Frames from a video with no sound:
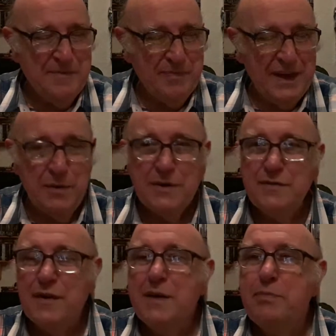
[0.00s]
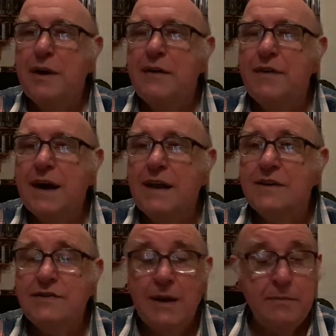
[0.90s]
He was very prolific in the
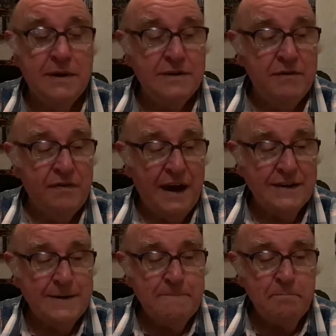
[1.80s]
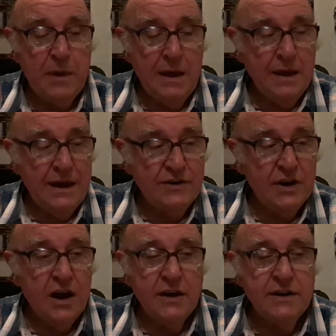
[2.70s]
70s. In fact, he's an
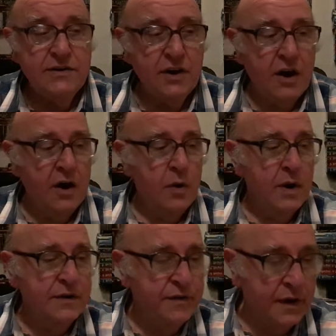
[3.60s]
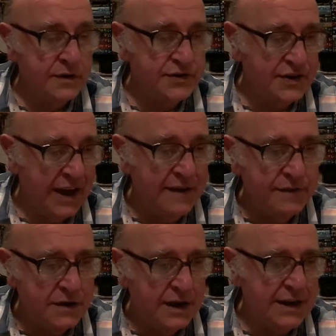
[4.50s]
artist that I always felt saved
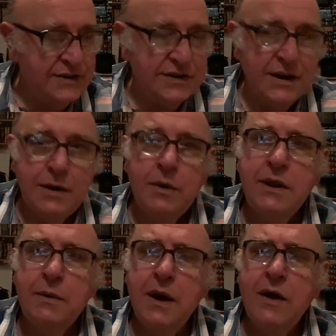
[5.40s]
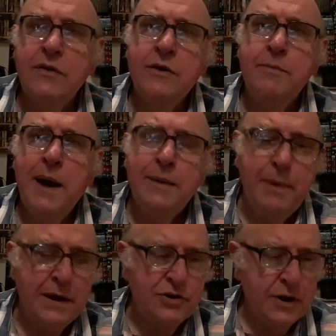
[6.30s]
the DC when they were going through a bad
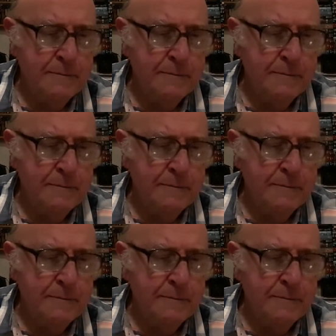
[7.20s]
patch.